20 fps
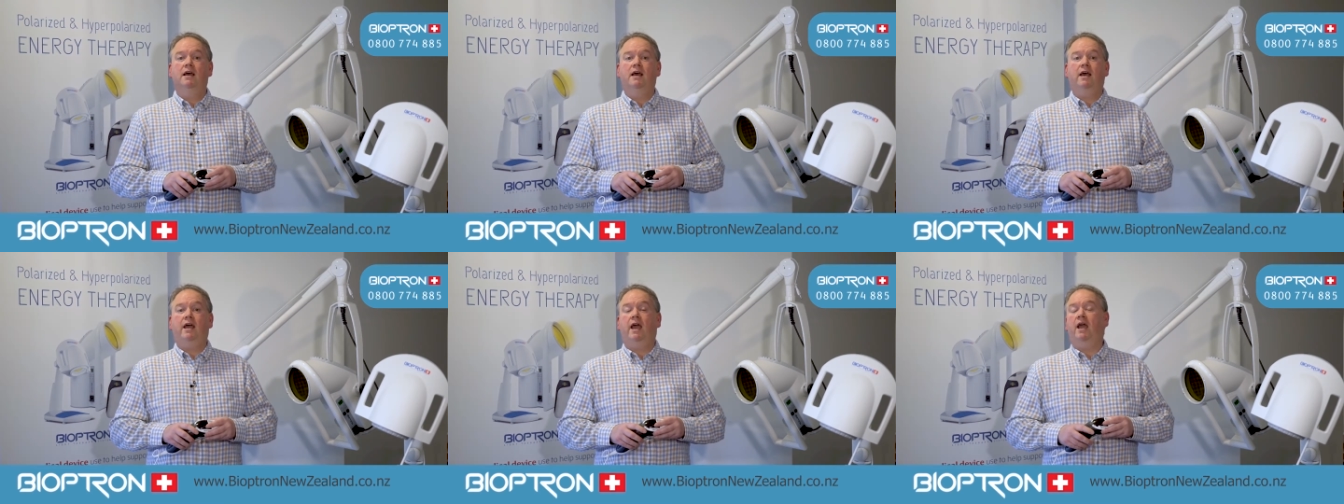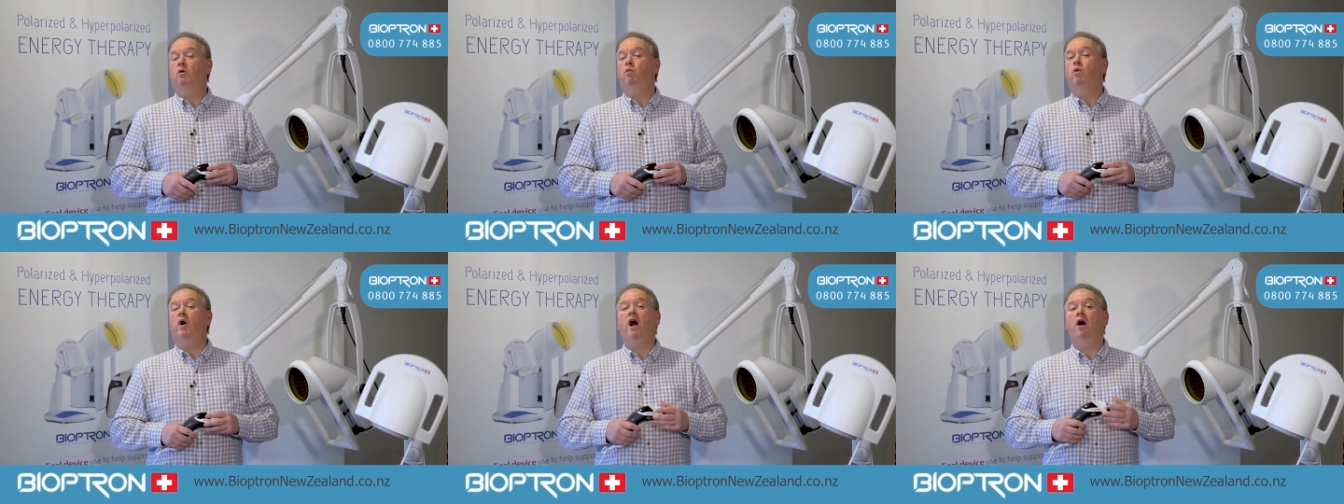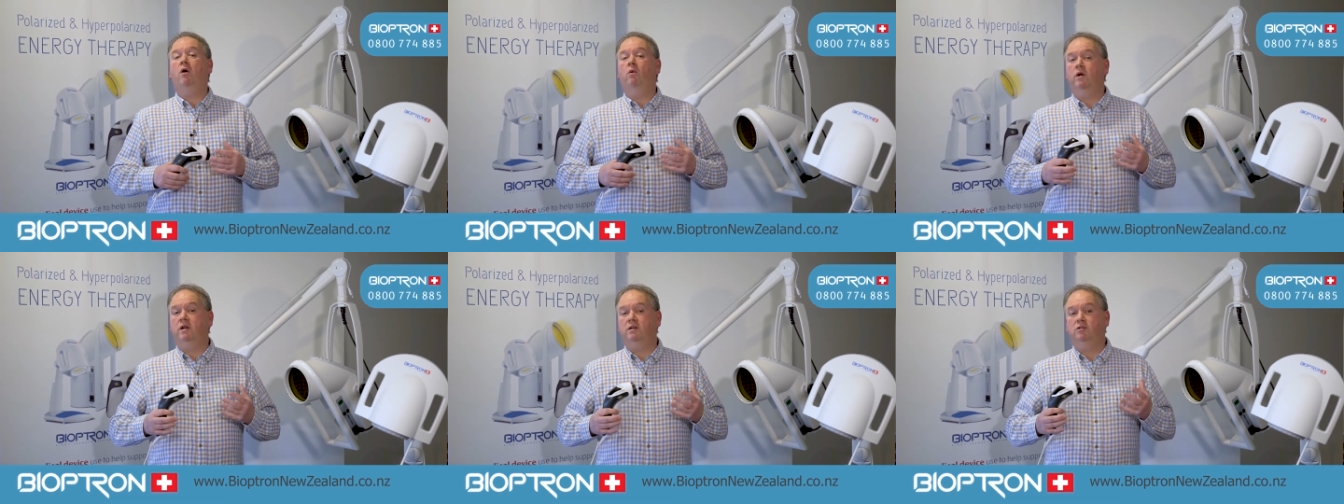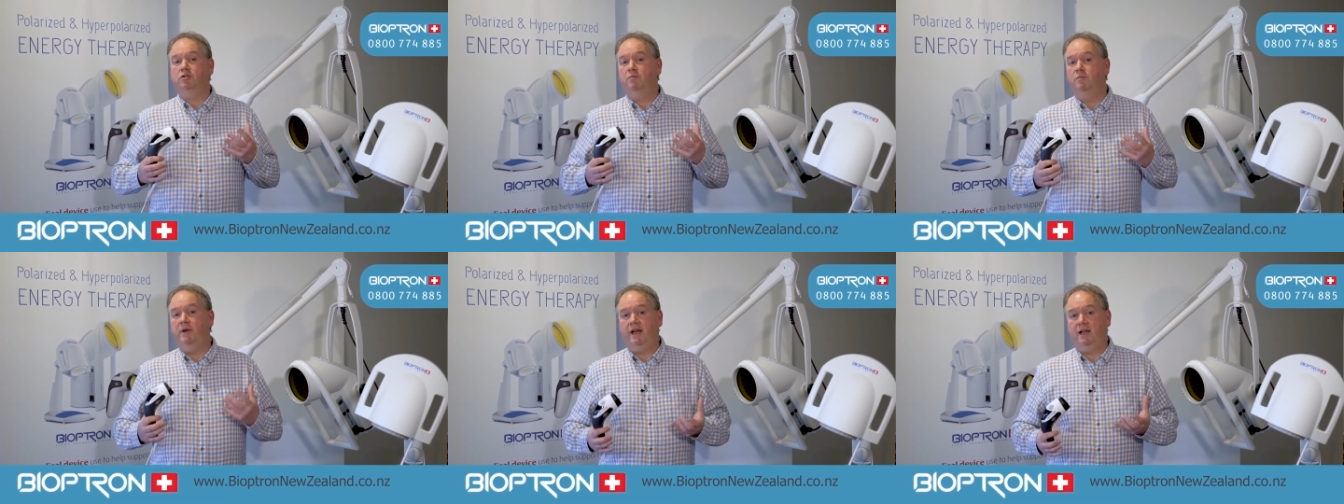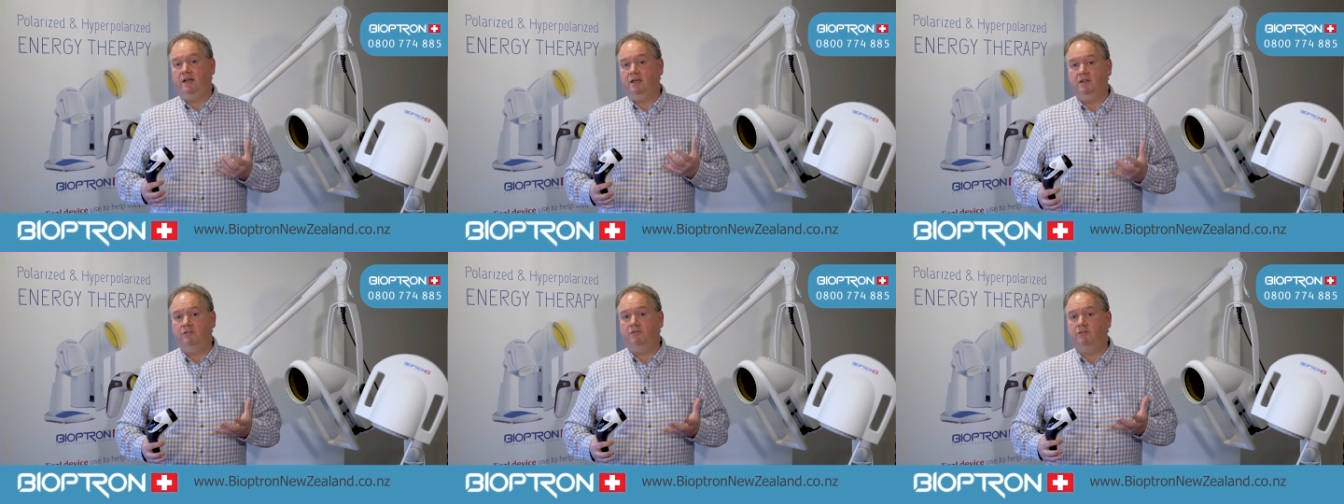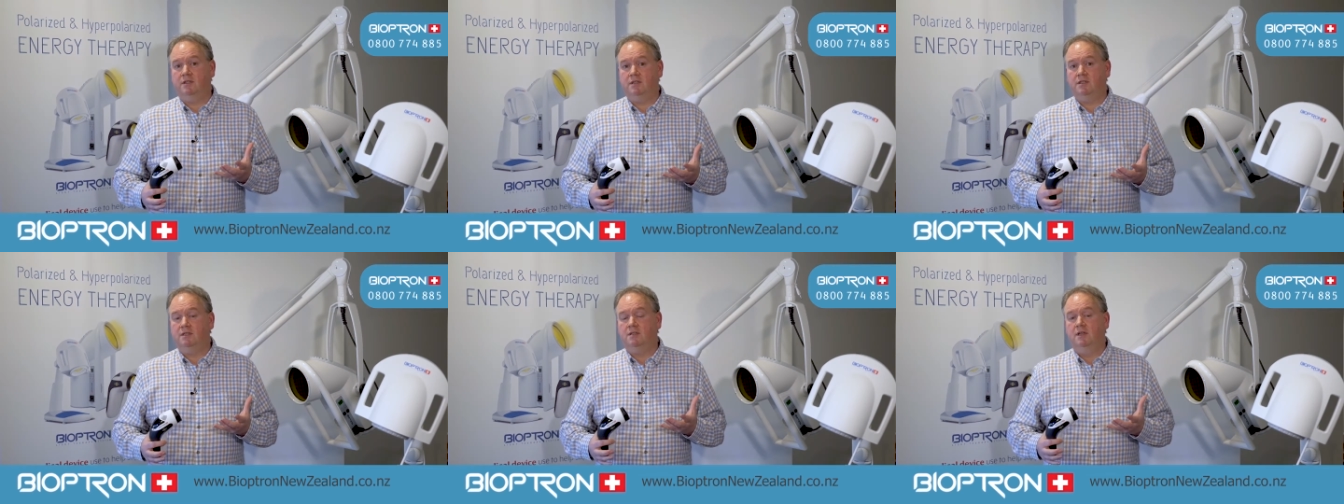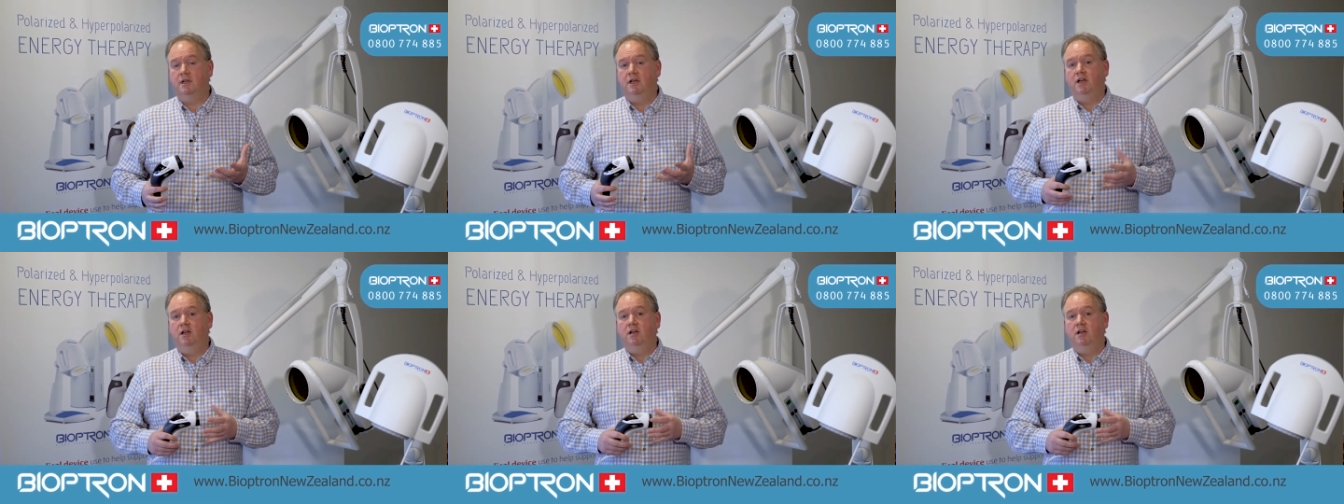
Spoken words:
and wow, what a dramatic difference.